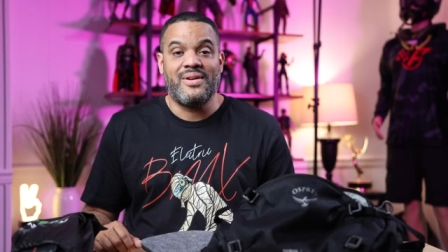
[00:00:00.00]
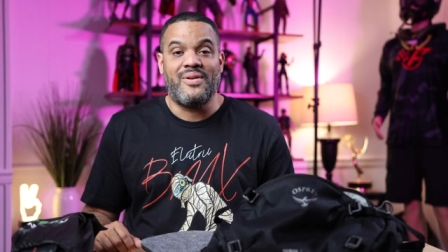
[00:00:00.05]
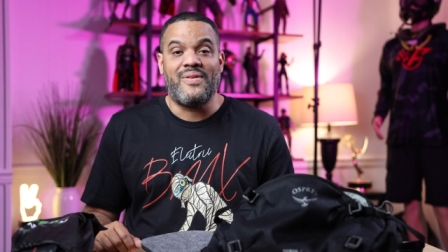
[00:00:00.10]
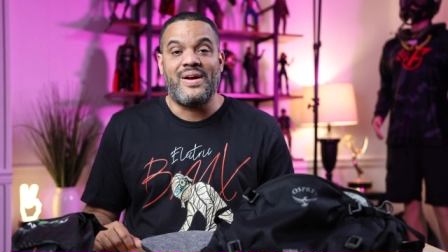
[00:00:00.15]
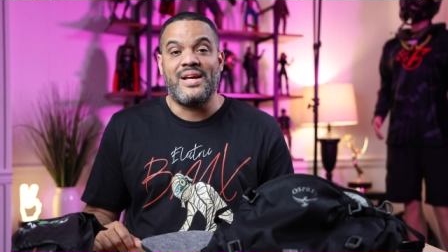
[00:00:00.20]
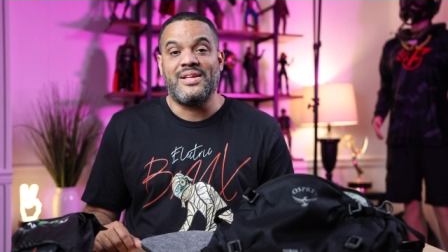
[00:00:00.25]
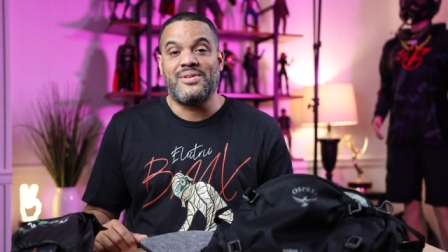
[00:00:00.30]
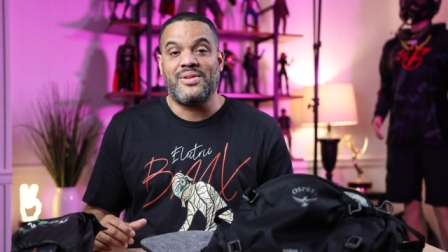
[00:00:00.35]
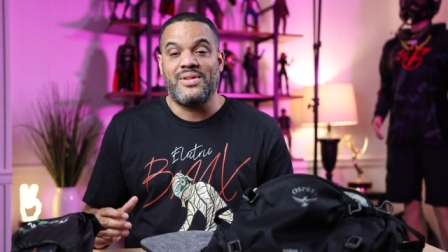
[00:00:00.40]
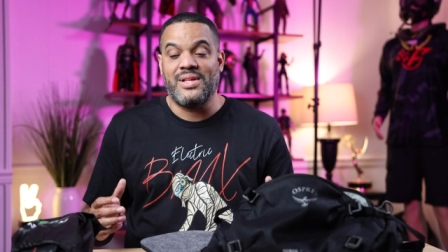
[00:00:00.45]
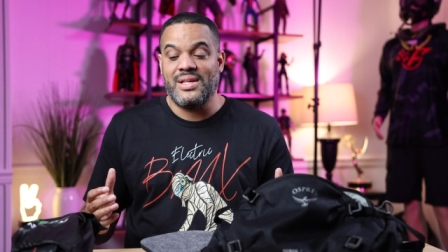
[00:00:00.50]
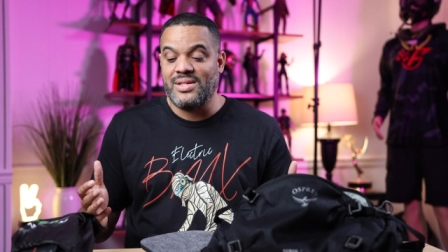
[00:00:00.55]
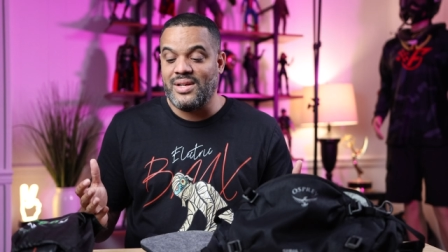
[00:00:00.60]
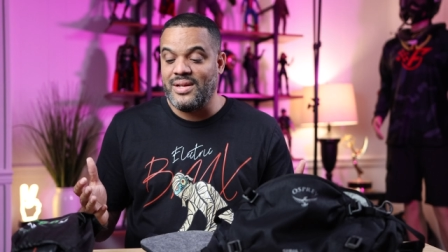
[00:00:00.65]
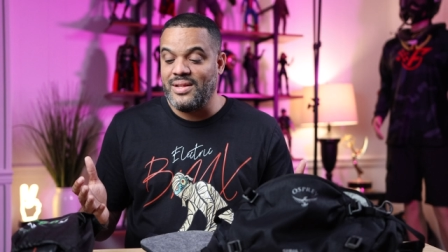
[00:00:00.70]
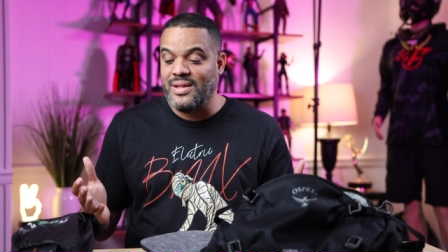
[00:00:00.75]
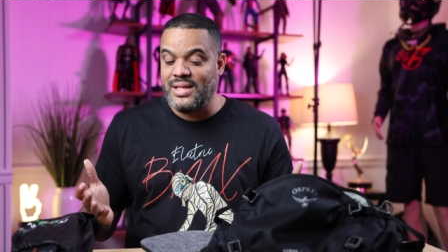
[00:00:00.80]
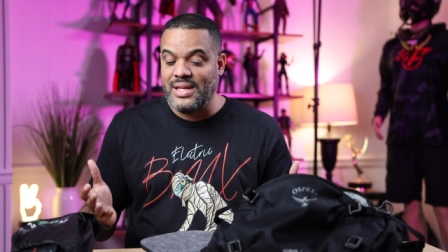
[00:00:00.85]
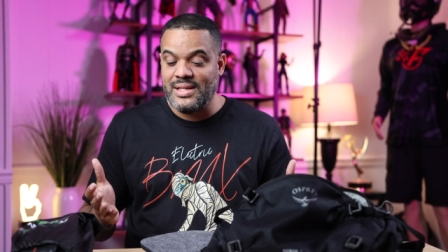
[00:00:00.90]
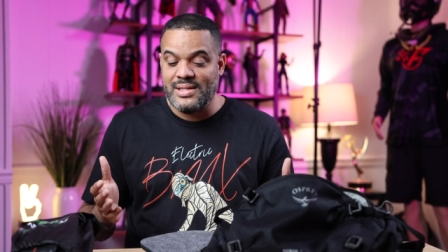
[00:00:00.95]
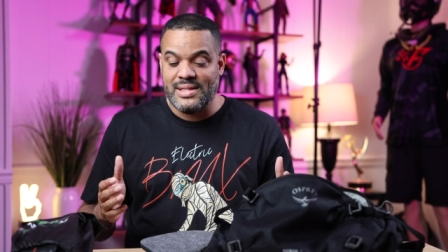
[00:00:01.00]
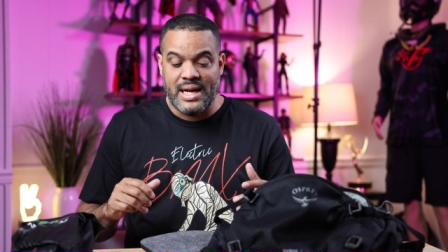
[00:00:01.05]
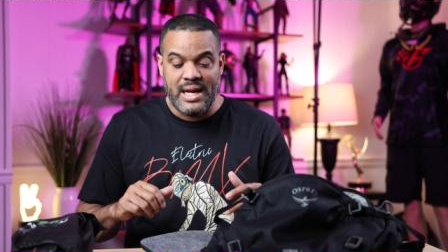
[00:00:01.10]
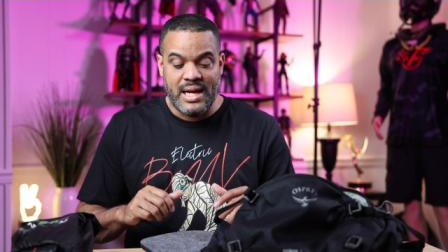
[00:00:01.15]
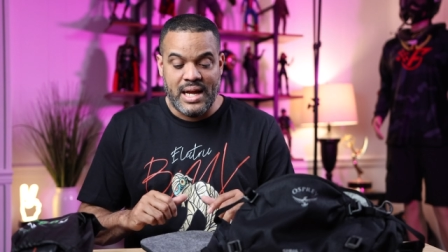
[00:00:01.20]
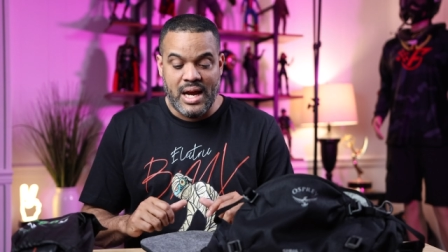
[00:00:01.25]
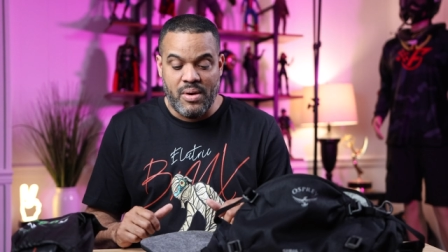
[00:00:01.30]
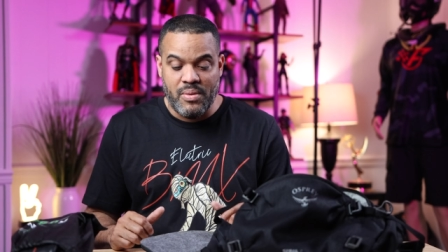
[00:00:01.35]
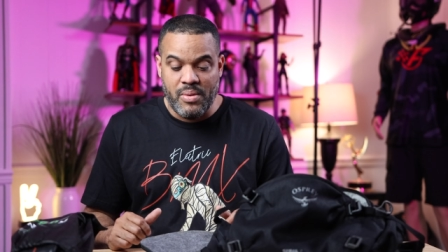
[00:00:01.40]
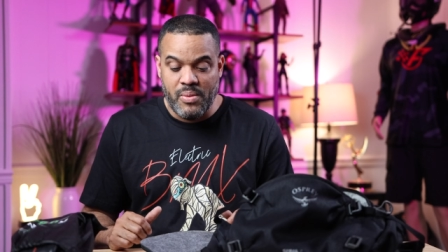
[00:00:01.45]
All right, so these are the things that I
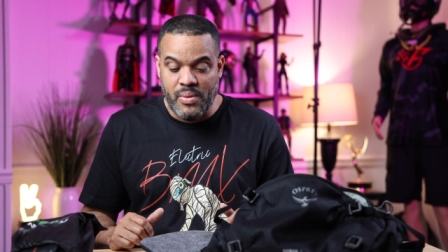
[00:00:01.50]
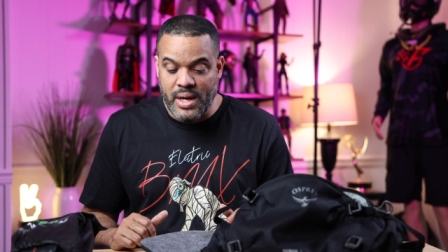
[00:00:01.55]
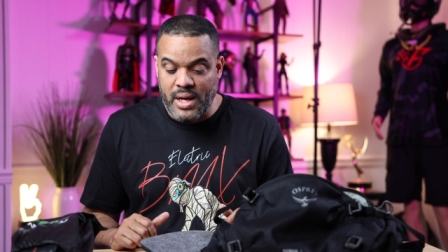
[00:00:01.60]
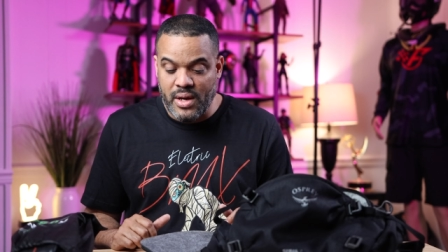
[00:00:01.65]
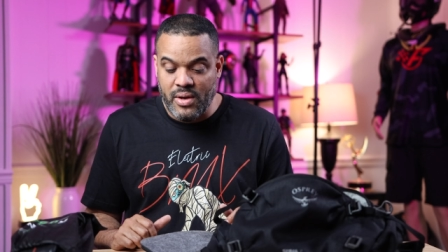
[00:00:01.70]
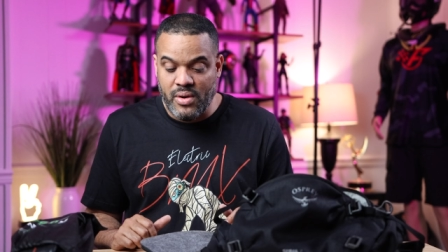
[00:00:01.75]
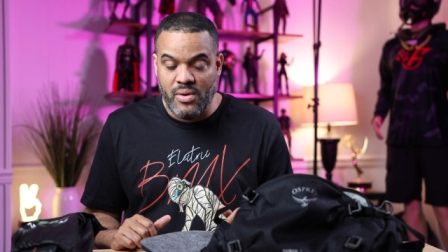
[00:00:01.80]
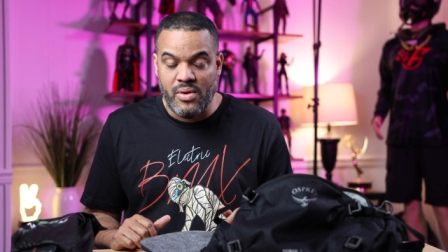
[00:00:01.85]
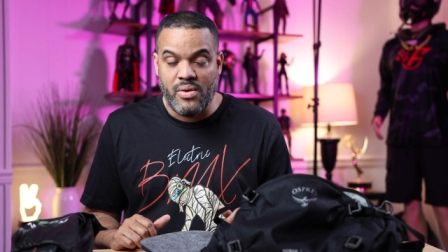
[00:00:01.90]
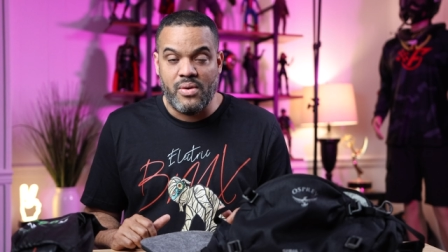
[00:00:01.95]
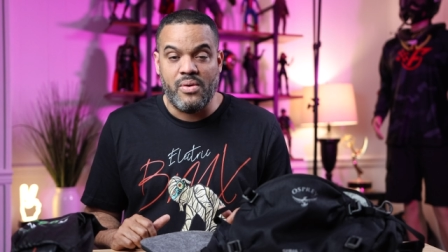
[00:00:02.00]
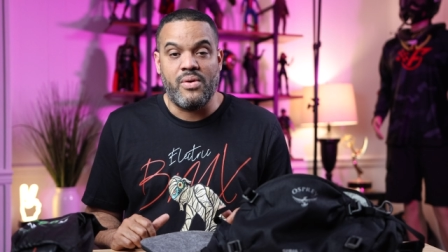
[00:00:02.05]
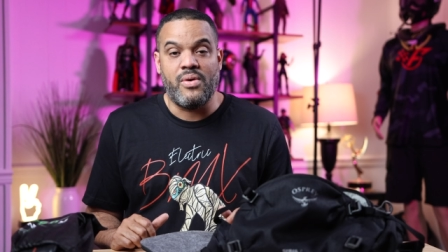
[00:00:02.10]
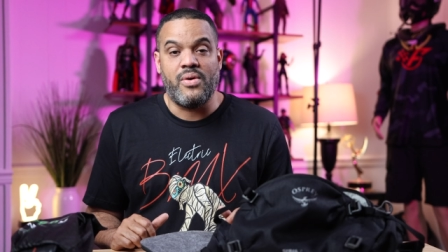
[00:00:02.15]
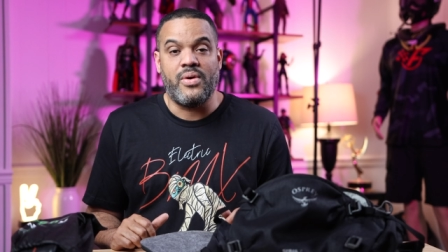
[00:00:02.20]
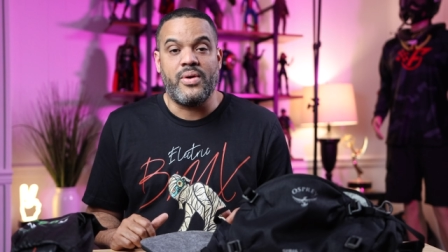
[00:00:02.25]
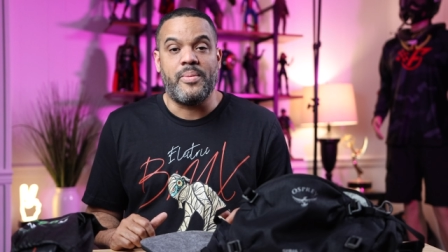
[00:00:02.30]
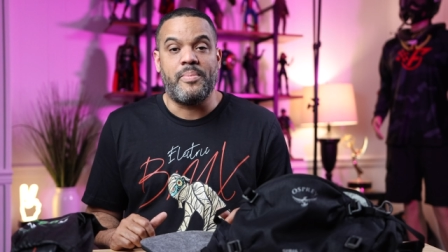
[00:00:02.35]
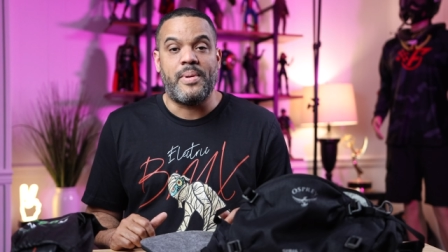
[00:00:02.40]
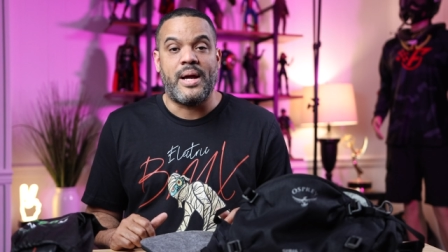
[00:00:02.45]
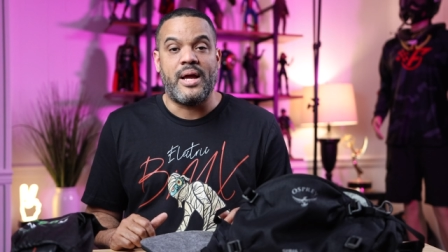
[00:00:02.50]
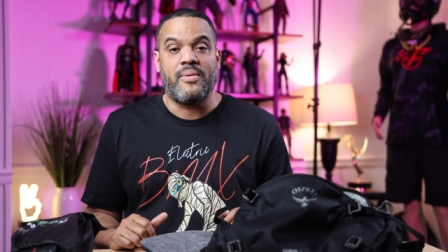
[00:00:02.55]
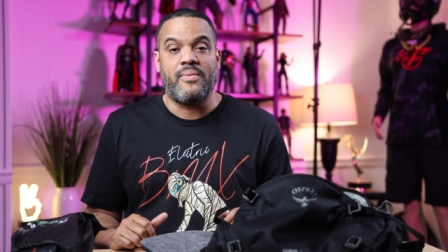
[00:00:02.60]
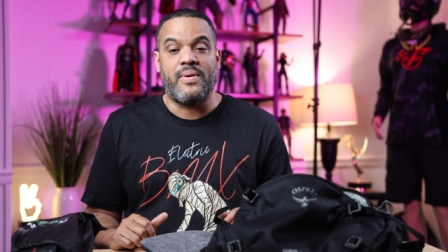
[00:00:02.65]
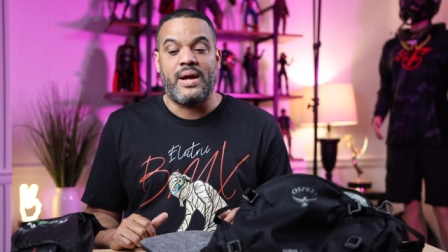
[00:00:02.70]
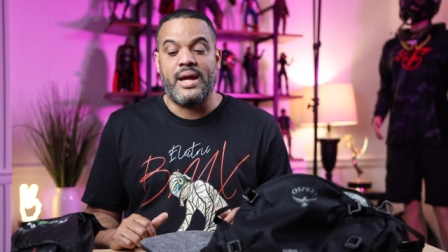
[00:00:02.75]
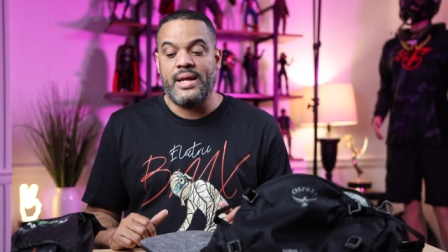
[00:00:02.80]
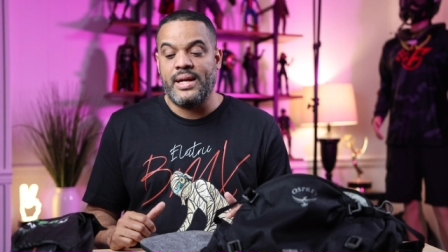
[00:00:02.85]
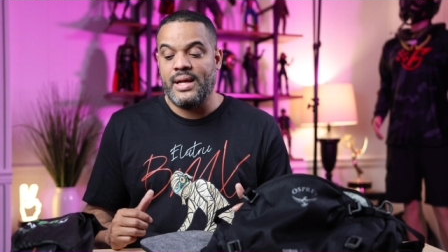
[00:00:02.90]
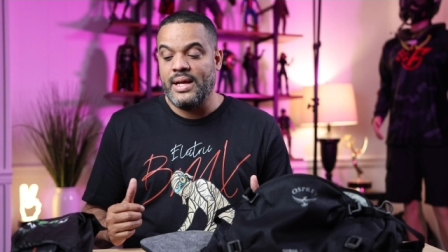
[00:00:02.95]
carry when I go on a bike
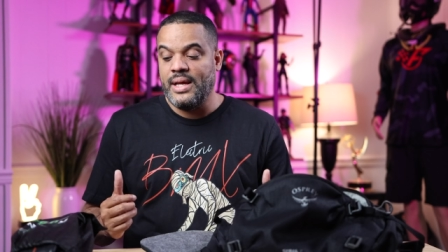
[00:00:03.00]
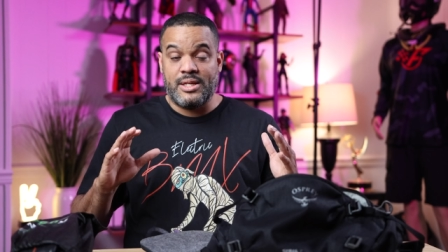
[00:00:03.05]
ride,